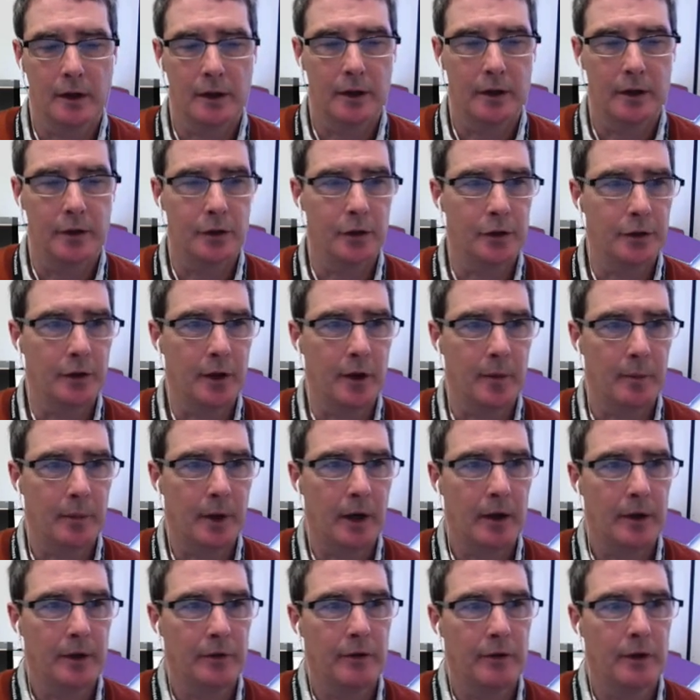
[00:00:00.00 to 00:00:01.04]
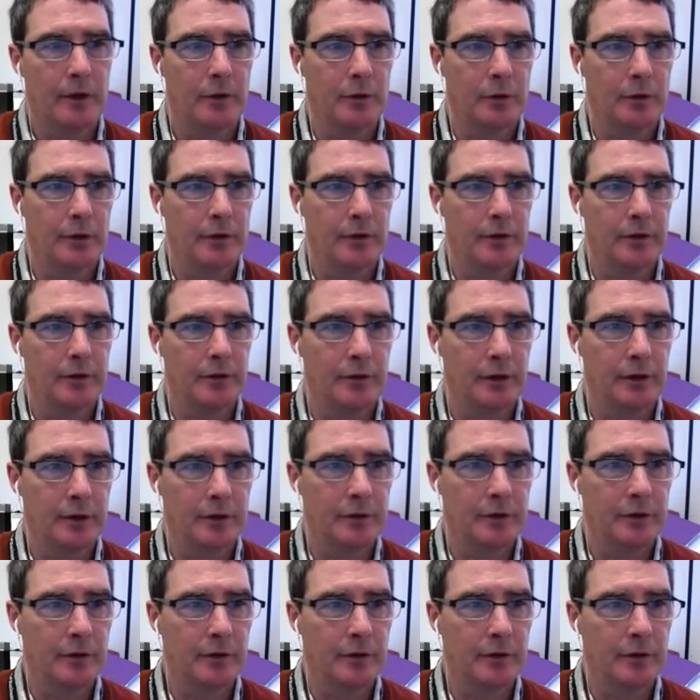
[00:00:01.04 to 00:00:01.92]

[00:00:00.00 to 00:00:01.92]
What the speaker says: you're not part of that organization.